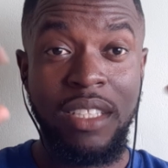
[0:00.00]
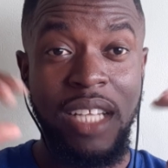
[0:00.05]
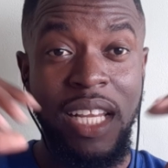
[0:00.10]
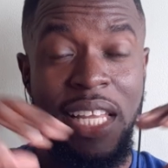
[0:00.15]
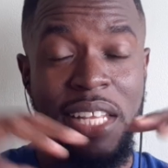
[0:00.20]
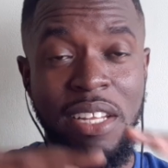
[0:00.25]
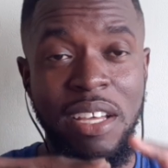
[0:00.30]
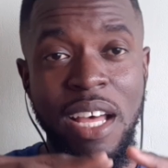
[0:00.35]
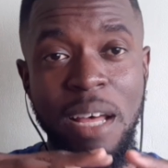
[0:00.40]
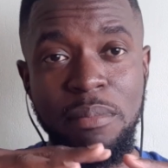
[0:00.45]
A
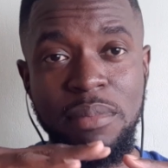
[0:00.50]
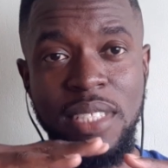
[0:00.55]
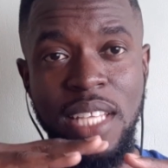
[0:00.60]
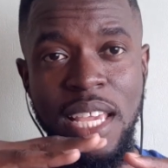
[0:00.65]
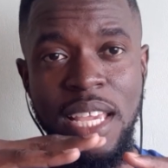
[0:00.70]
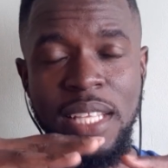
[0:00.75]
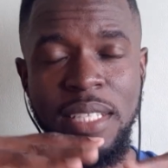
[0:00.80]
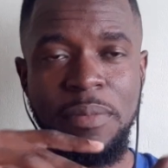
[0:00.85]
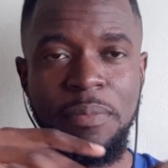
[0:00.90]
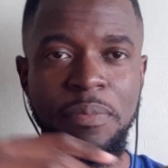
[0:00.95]
little
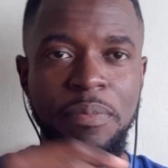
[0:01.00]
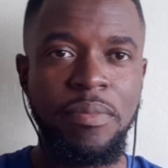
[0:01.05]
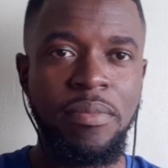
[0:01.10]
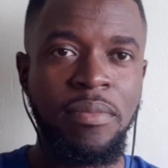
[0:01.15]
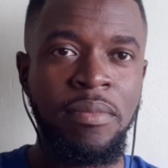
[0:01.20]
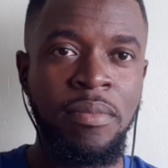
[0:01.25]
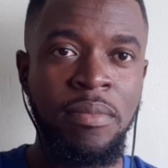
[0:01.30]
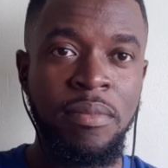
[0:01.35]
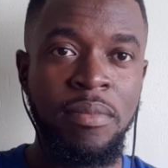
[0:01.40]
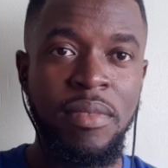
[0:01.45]
update,
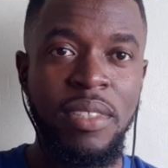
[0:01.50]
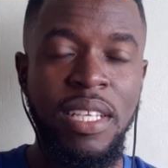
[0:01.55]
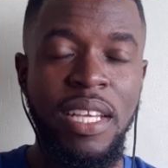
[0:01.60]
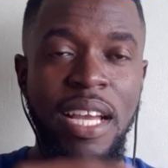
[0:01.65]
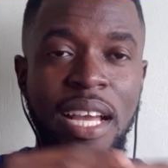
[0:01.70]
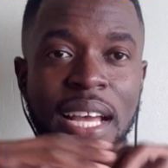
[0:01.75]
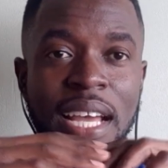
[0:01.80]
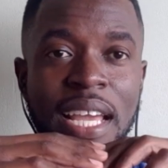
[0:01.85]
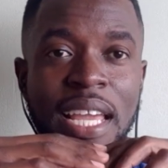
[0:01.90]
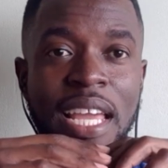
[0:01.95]

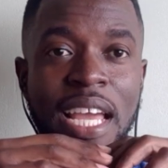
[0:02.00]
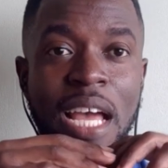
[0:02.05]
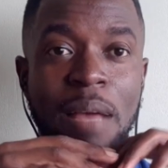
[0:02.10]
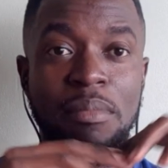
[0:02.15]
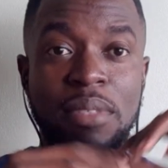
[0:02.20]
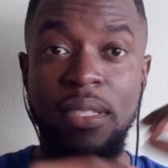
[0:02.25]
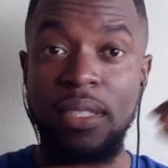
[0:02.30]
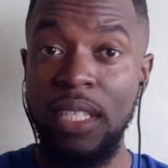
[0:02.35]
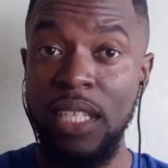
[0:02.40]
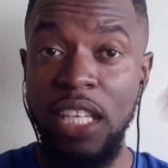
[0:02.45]
I am
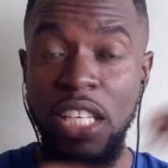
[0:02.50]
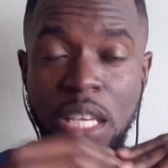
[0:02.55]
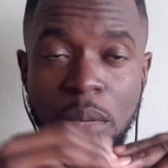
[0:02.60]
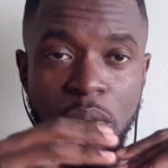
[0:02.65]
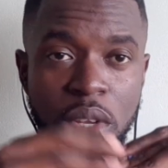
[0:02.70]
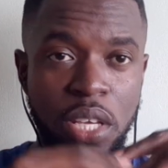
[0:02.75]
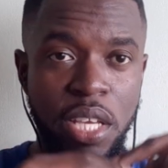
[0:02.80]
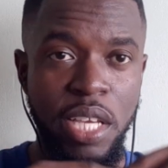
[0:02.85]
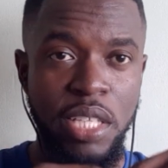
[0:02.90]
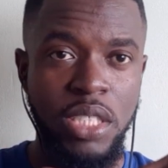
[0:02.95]
still in
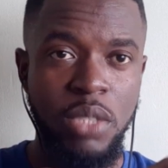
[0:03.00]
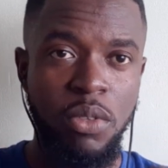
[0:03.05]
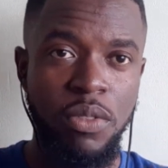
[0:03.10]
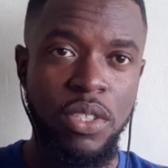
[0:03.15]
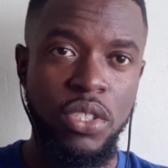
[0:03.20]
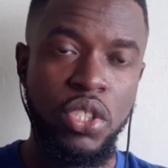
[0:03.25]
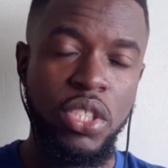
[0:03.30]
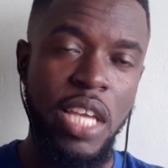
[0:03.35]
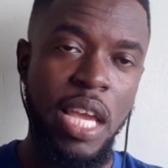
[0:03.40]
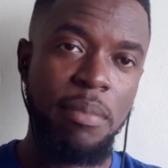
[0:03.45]
communication with
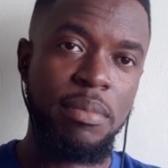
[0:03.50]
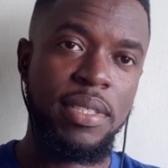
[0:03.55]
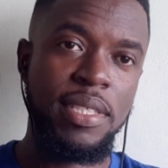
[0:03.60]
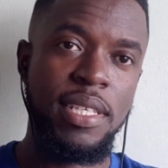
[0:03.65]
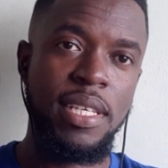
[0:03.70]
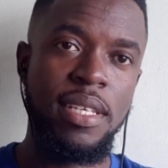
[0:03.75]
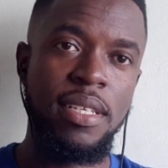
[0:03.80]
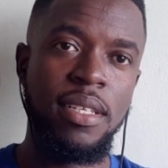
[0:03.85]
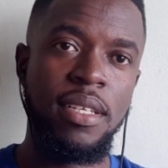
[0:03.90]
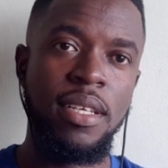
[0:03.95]
the
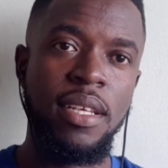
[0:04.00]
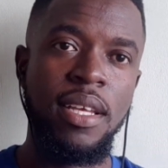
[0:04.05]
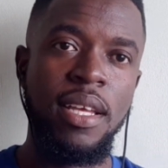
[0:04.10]
GMC.